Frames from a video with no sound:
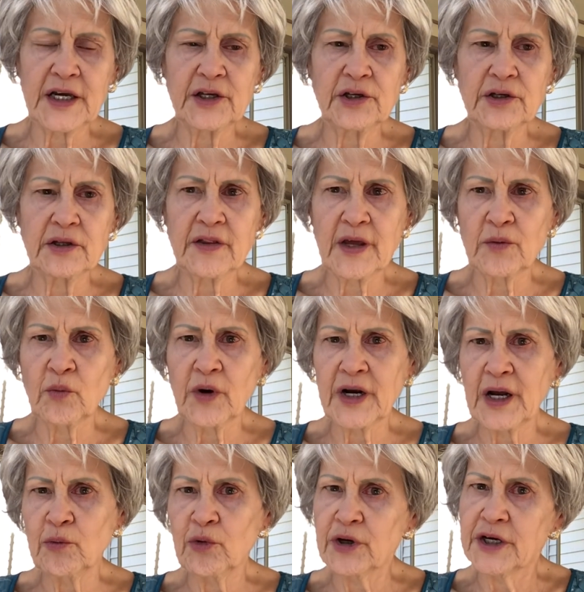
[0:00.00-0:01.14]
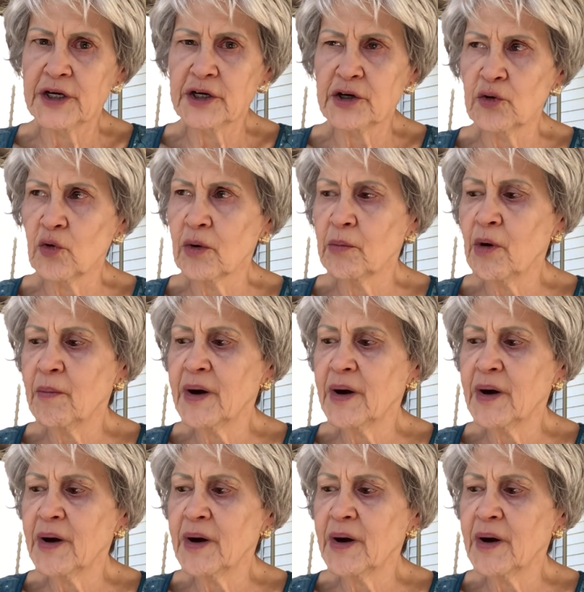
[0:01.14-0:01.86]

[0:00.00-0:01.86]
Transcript: I would in a normal